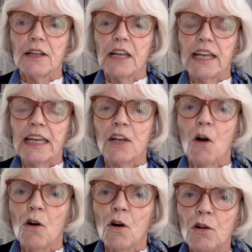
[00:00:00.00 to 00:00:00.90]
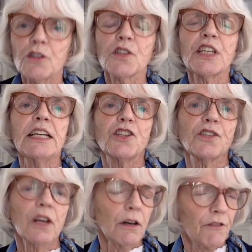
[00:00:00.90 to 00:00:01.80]
in all stages
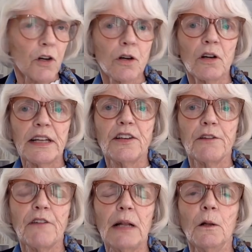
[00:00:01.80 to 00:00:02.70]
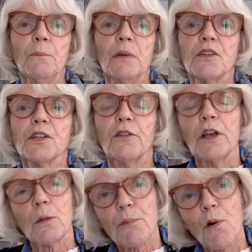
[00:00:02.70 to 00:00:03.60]
of early development, the
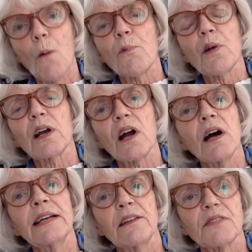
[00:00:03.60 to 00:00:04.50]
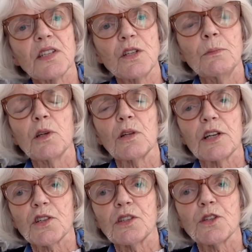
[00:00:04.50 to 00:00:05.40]
appropriate kind of
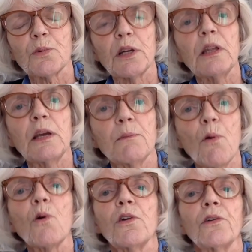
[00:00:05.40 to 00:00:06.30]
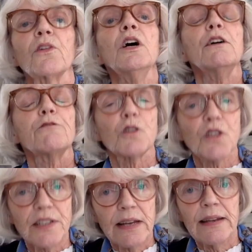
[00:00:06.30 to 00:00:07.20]
stimulus is really important for
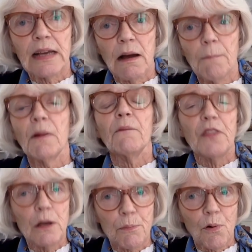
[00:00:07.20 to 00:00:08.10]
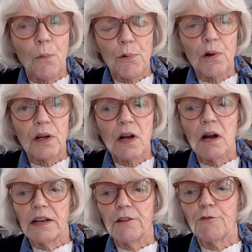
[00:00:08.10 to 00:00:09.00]
setting up the appropriate
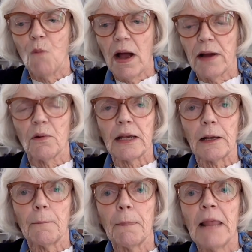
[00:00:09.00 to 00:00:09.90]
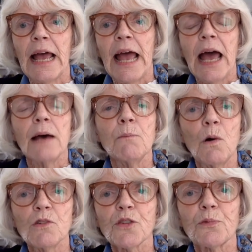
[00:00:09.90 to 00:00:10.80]
kind of wiring. And
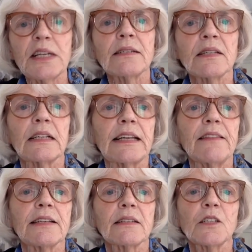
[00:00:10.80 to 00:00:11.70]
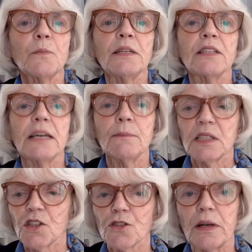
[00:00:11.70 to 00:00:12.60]
most recently, this has been
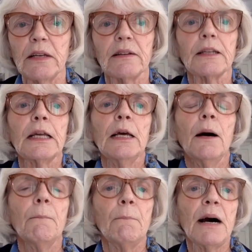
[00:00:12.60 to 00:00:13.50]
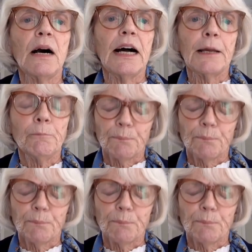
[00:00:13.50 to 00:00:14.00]
demonstrated by